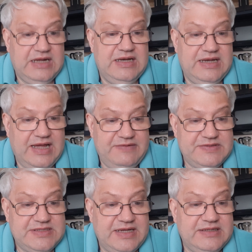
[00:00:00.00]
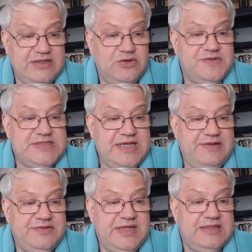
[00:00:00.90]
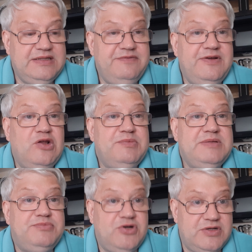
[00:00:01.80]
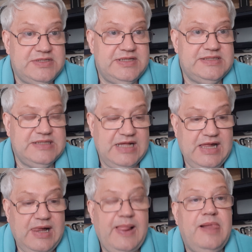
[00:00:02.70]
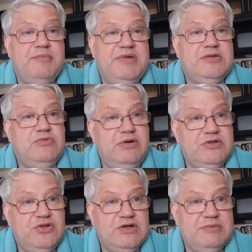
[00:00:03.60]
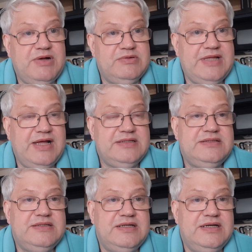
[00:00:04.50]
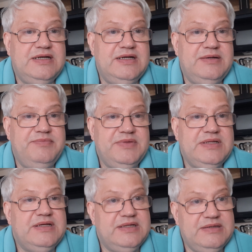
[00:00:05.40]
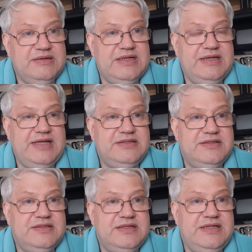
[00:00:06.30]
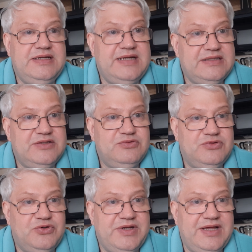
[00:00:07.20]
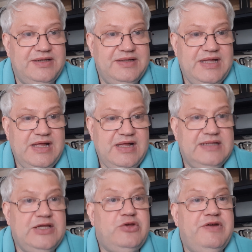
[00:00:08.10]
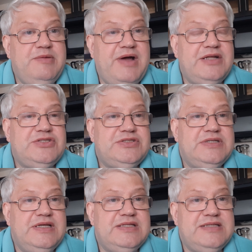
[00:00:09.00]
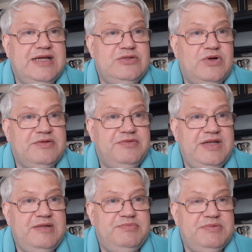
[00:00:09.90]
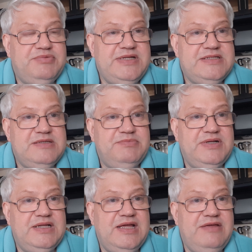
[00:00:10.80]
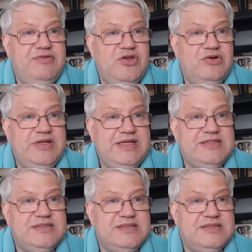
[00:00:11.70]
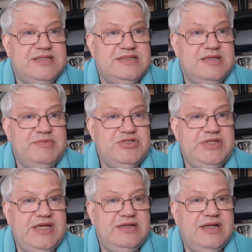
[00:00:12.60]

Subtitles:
life cycle of safety and development process. But we will talk about that later in another tutorial. Thank you very much. It's Eduard Philip, Principal Avionics System Engineer.